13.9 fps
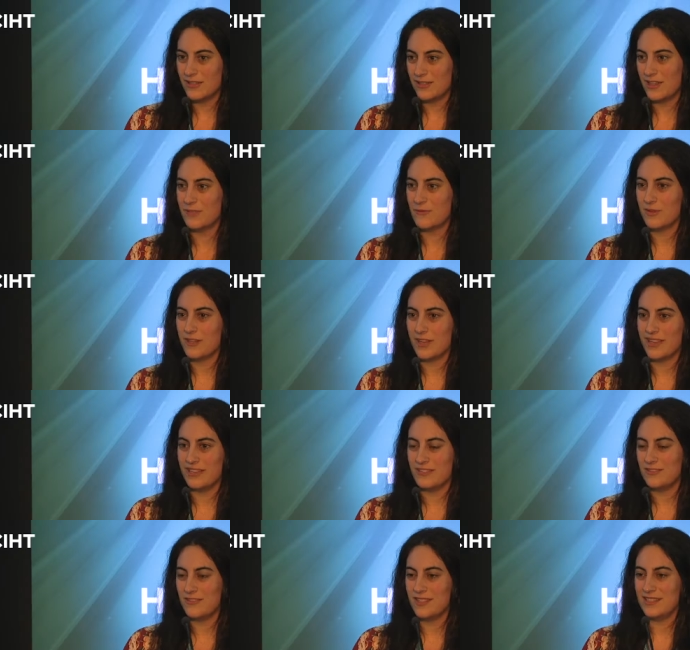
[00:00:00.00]
They don't want to get
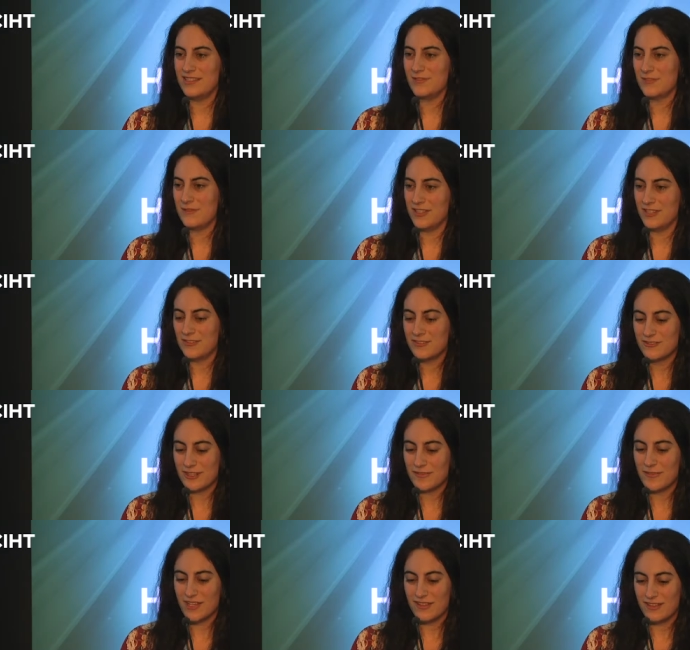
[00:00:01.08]
into this sort of
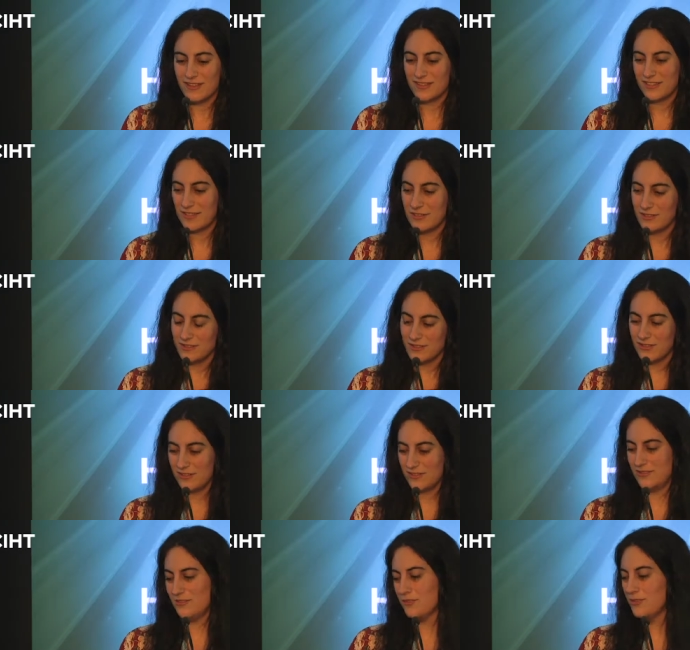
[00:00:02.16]
industry. But
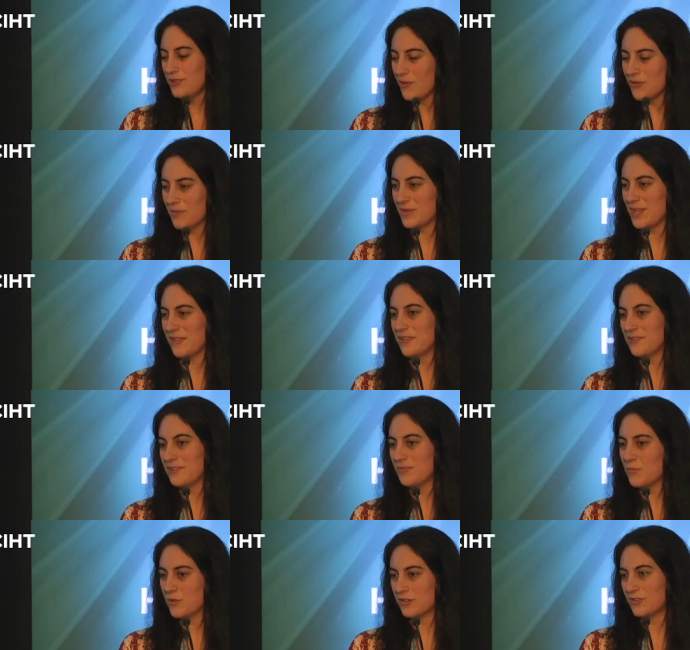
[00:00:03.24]
you show them that
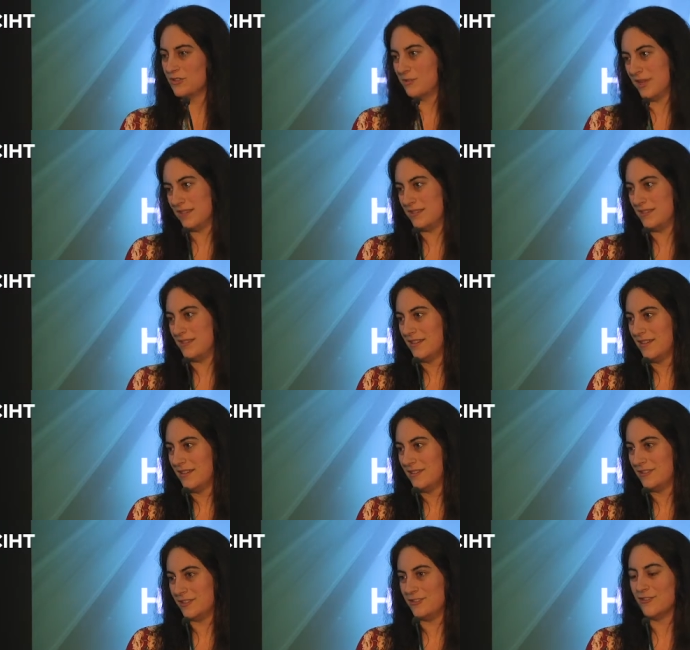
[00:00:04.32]
there's more to it.
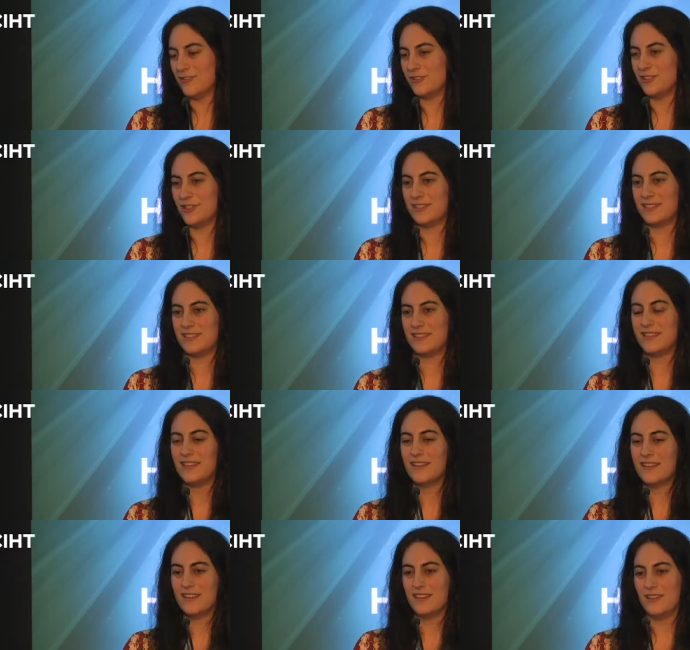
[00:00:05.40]
There's not just...
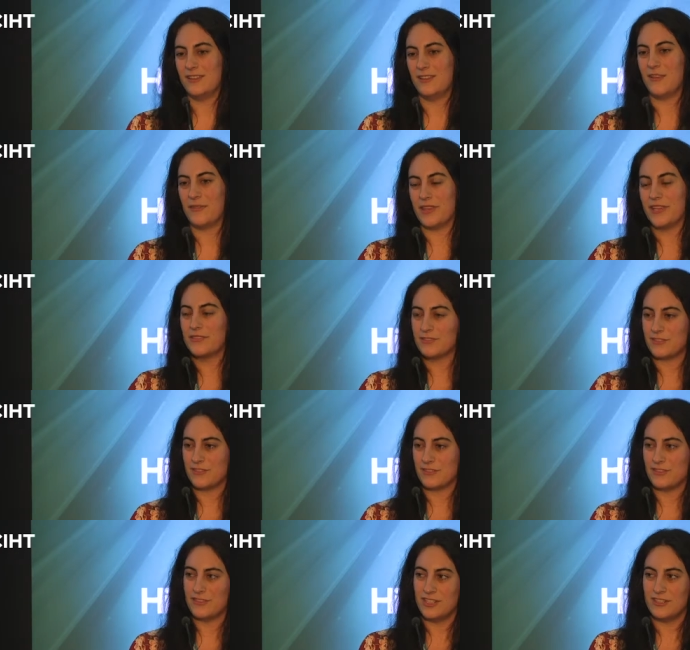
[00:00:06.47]
You know, the
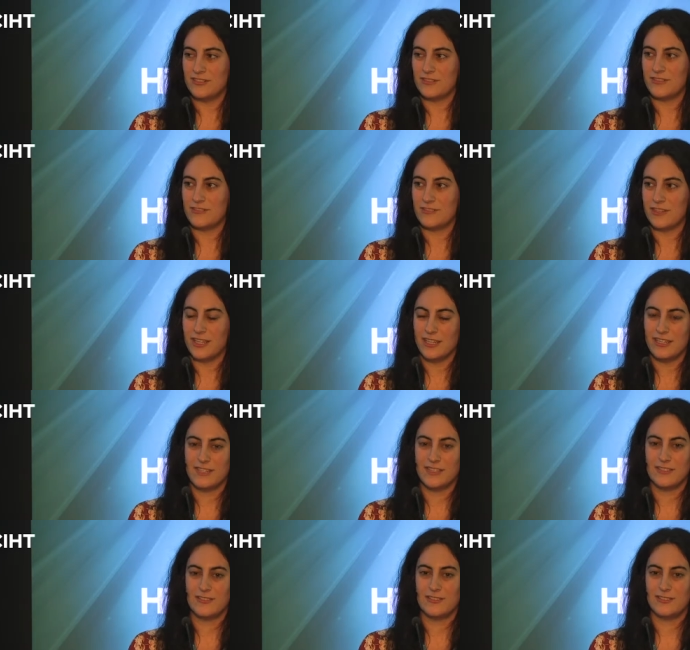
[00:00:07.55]
construction industry
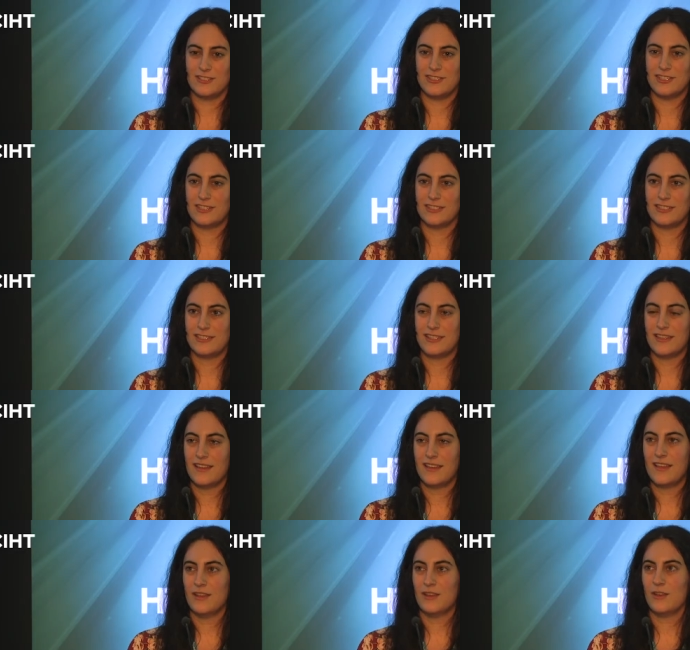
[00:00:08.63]
is not just
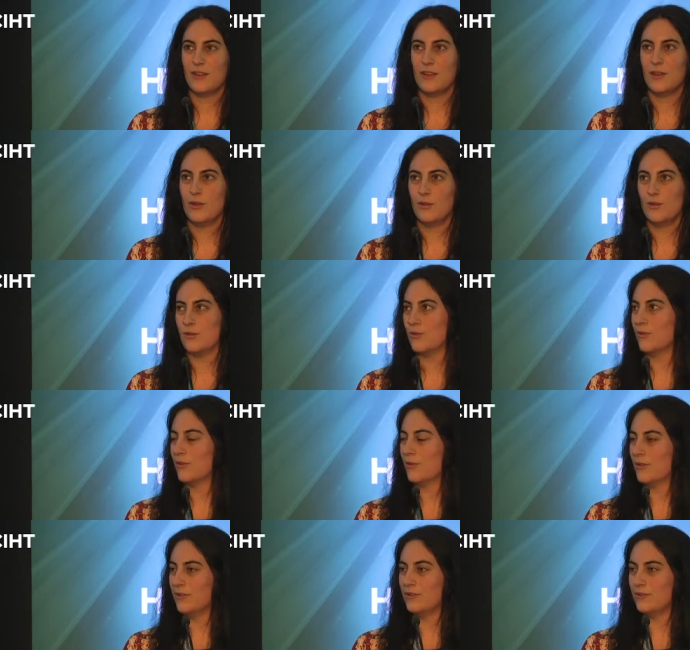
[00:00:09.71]

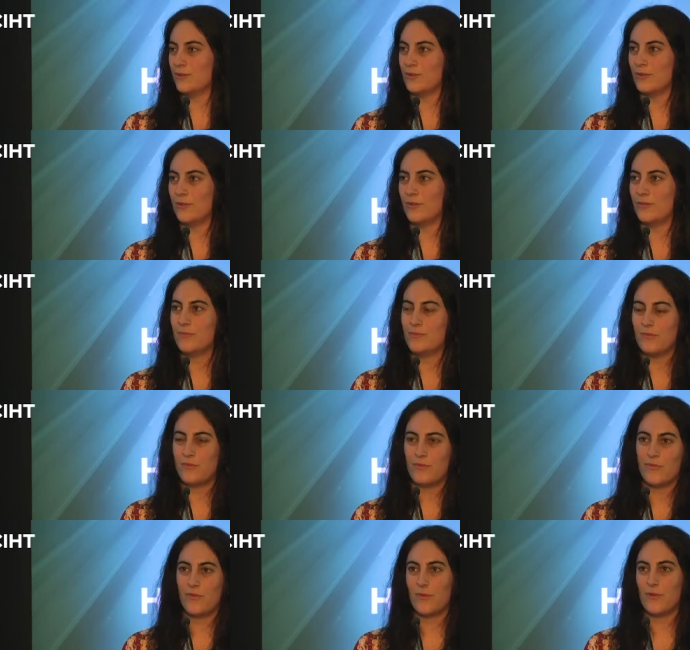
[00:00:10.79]
your
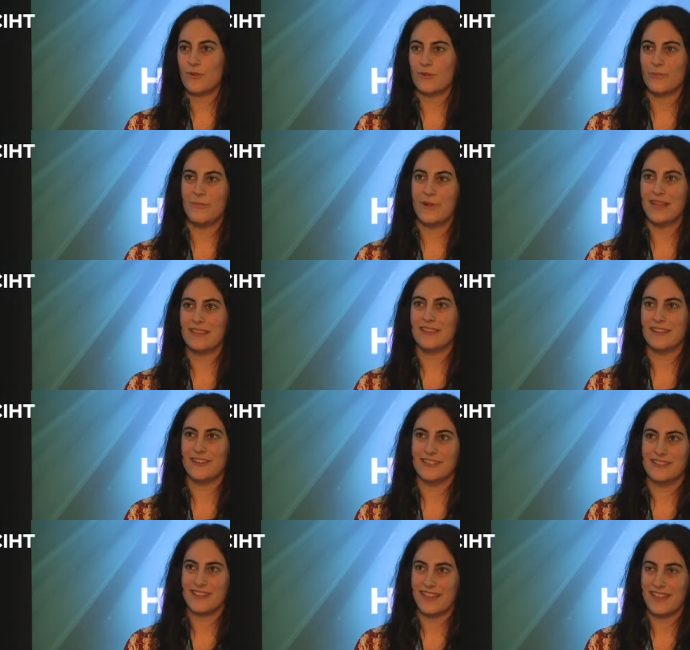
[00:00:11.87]
four
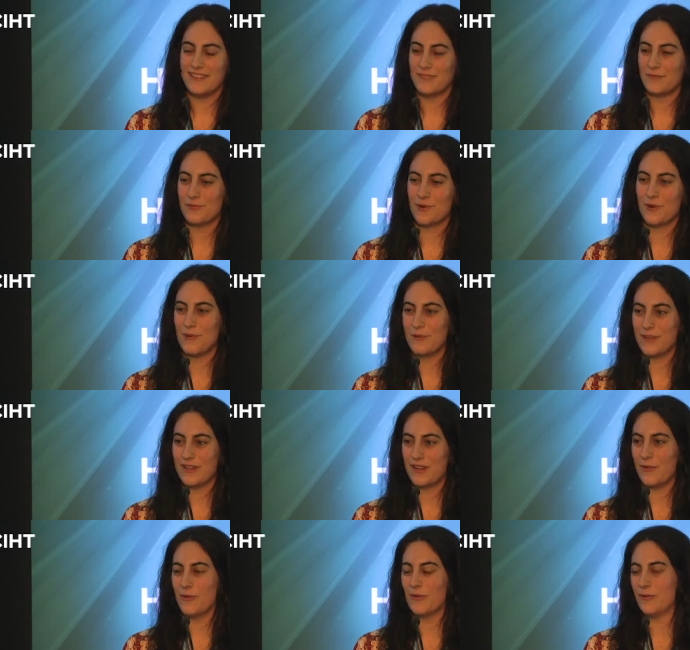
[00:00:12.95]
builders in the road
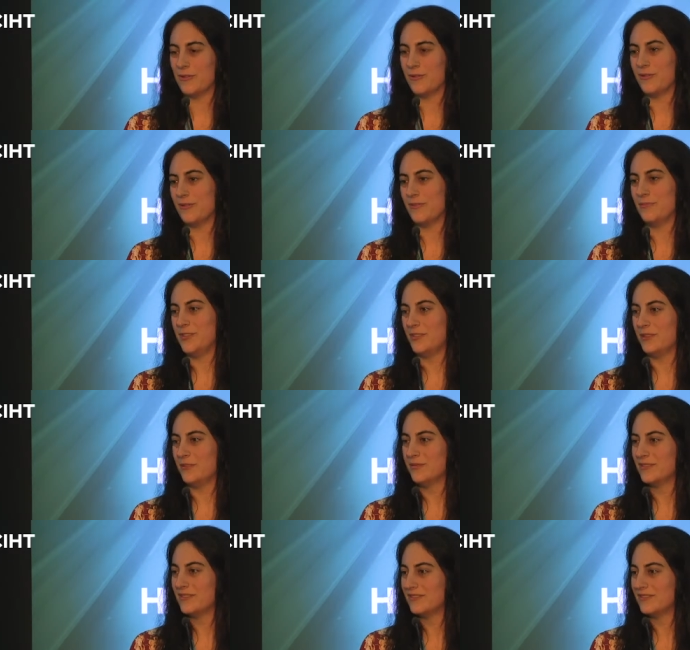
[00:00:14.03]
or you know,